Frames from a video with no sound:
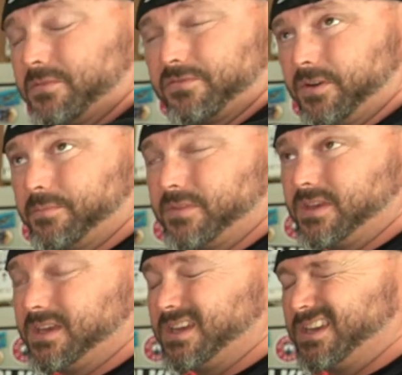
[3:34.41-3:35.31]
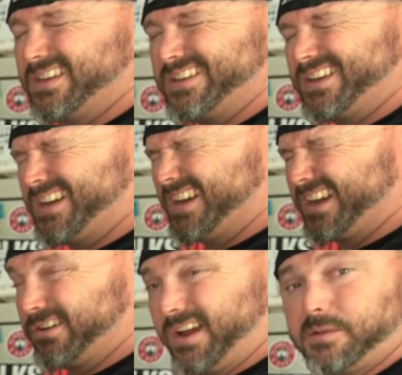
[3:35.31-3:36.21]
from the
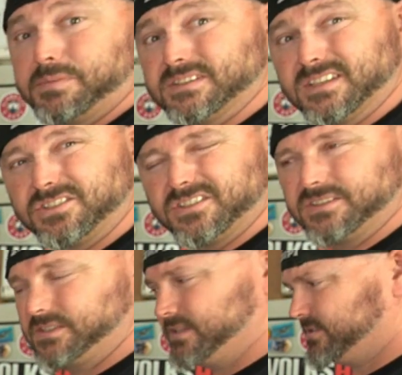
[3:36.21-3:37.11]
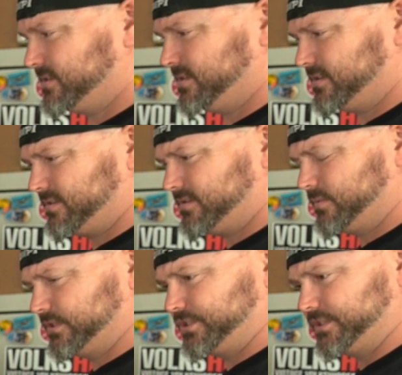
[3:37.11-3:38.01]
crank position sensor,
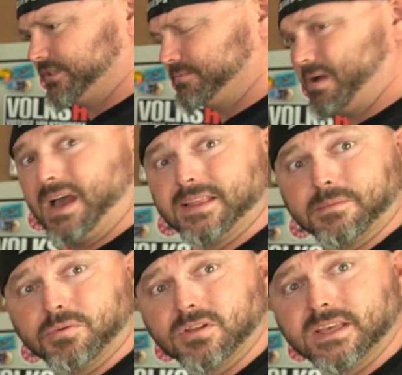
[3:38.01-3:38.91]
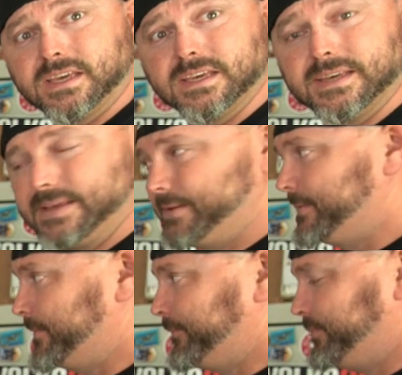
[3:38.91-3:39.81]
which is behind the pulley.
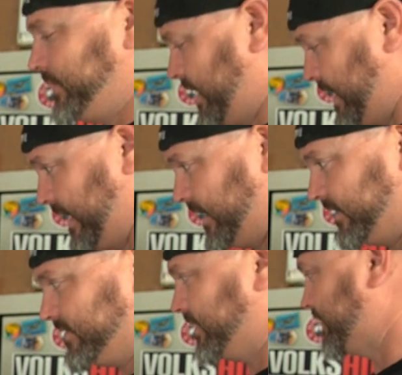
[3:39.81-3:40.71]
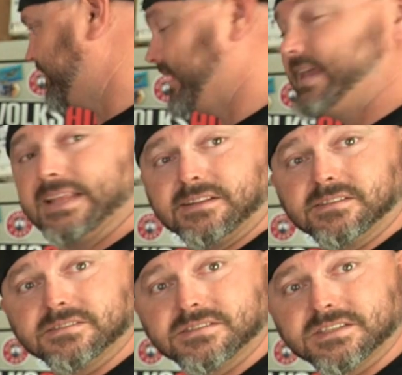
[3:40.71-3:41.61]
That's the
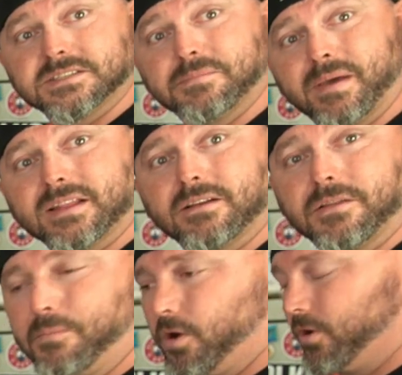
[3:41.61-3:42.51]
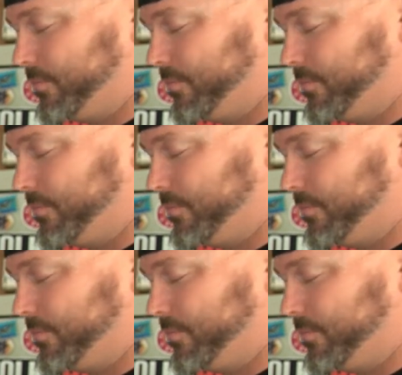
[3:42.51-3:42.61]
hidden system back there that Mario